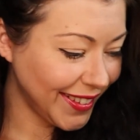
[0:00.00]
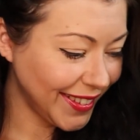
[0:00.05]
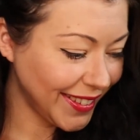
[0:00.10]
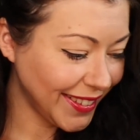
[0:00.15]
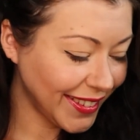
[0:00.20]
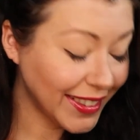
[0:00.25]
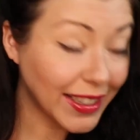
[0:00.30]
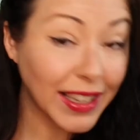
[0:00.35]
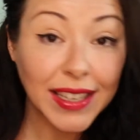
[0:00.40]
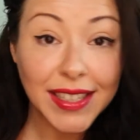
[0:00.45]

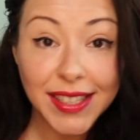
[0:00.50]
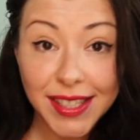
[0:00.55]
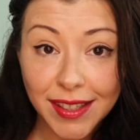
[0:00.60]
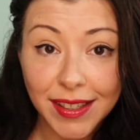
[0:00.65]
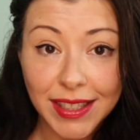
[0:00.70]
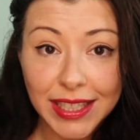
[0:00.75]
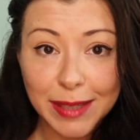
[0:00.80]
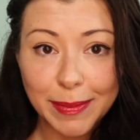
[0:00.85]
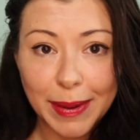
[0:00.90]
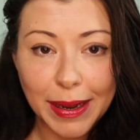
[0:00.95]
I get
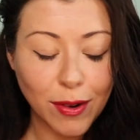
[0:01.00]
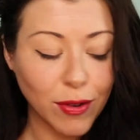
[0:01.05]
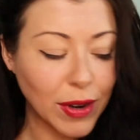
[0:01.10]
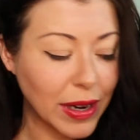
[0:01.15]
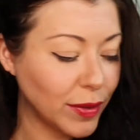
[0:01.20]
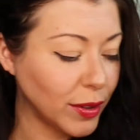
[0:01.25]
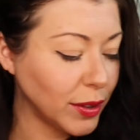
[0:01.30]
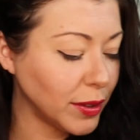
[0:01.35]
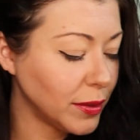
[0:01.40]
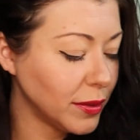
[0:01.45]
excited about
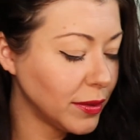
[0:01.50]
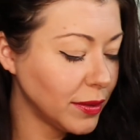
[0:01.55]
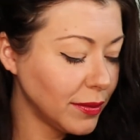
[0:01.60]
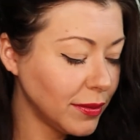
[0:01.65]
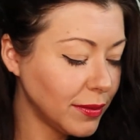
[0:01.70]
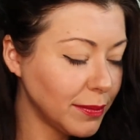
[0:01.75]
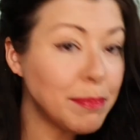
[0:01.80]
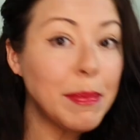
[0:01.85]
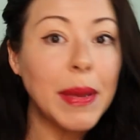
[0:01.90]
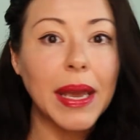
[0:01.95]
gravel.
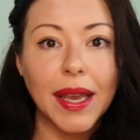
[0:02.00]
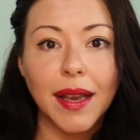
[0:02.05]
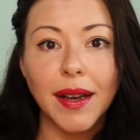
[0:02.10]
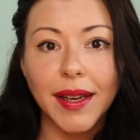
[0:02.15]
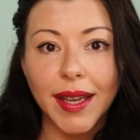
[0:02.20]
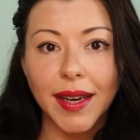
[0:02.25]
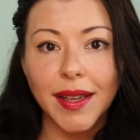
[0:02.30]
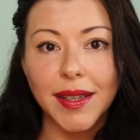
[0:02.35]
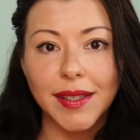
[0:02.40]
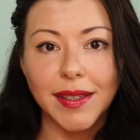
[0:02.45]
I
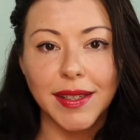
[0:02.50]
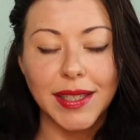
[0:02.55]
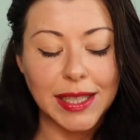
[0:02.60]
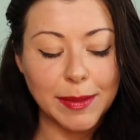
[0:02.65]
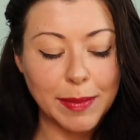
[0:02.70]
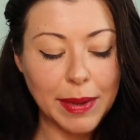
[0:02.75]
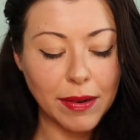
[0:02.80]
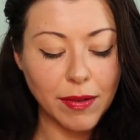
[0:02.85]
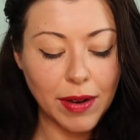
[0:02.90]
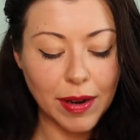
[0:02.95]
get excited
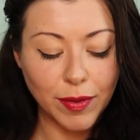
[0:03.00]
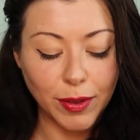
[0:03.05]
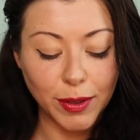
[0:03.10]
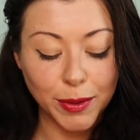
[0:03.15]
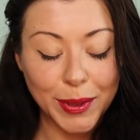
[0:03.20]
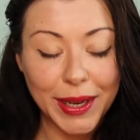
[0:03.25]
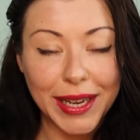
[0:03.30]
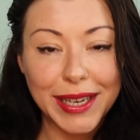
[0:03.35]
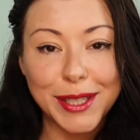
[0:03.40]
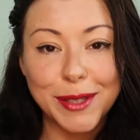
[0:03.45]
about gravel.
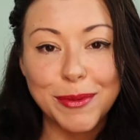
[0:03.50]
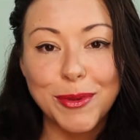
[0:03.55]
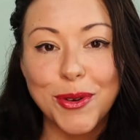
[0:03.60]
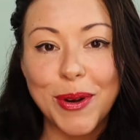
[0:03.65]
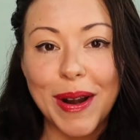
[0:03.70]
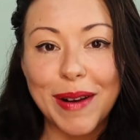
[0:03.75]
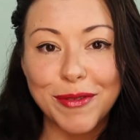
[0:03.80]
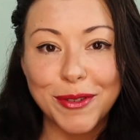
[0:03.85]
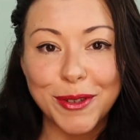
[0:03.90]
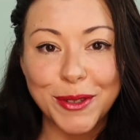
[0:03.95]
We had some
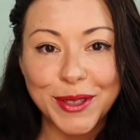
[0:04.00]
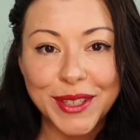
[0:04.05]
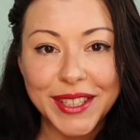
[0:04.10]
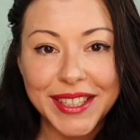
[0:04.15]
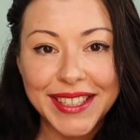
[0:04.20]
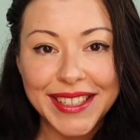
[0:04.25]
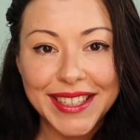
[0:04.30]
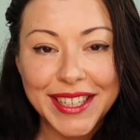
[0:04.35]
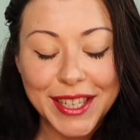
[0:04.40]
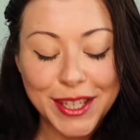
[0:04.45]
gravel
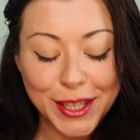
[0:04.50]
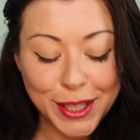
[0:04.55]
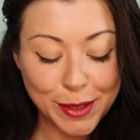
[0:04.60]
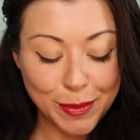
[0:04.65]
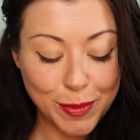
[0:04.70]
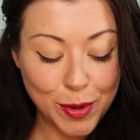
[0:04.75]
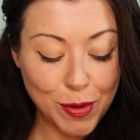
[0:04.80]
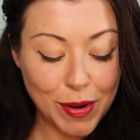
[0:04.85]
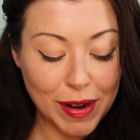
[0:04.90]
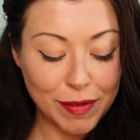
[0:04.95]

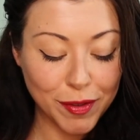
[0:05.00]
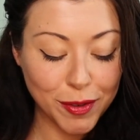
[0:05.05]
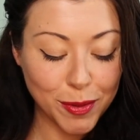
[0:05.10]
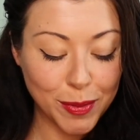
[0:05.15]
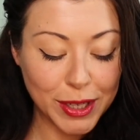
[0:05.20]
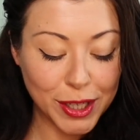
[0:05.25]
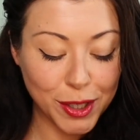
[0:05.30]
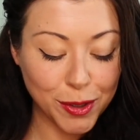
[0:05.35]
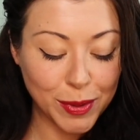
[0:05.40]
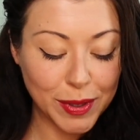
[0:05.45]

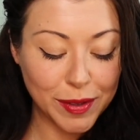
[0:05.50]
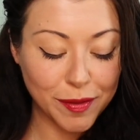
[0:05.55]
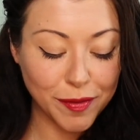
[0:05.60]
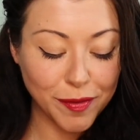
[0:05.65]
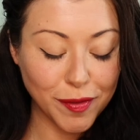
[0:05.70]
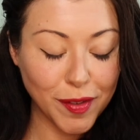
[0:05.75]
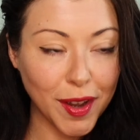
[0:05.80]
which we